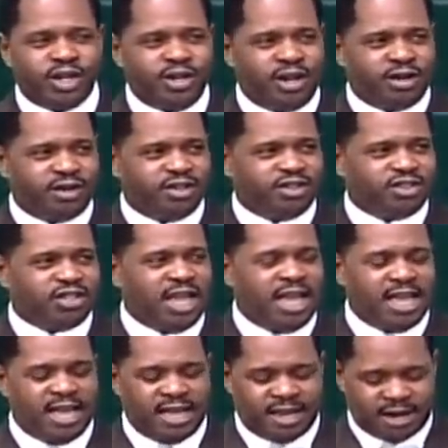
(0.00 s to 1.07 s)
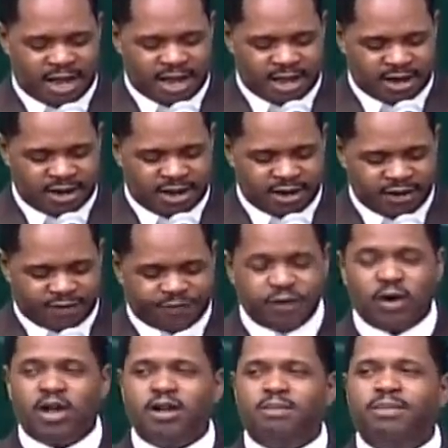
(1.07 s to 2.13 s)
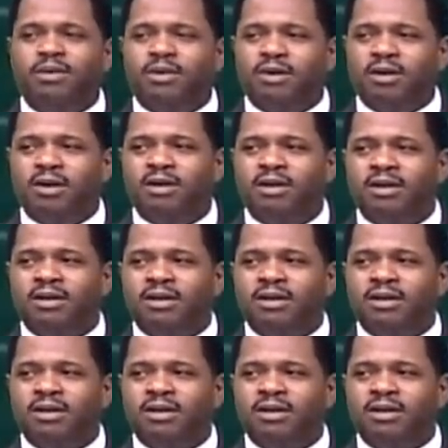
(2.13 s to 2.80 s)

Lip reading: can understand our unavoidable